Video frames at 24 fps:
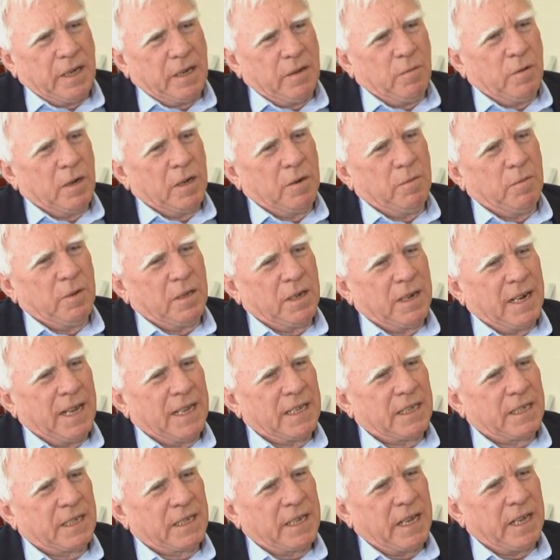and one with
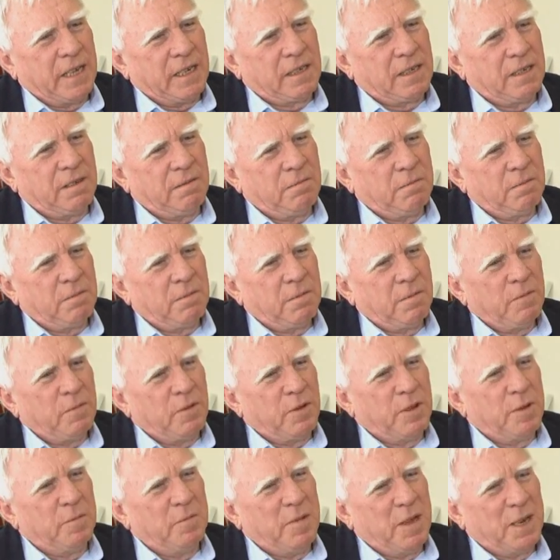less taint
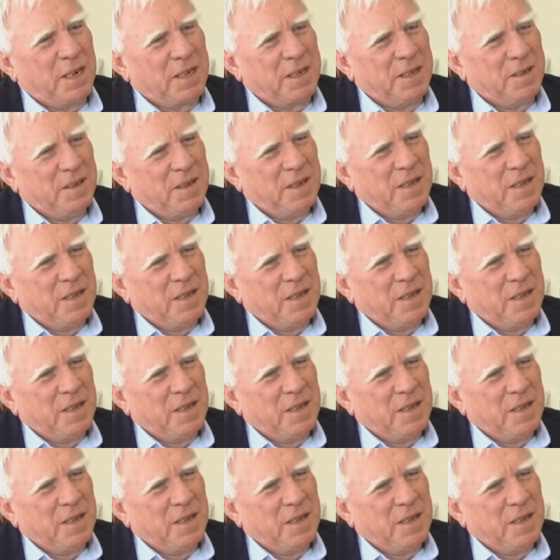for the milk.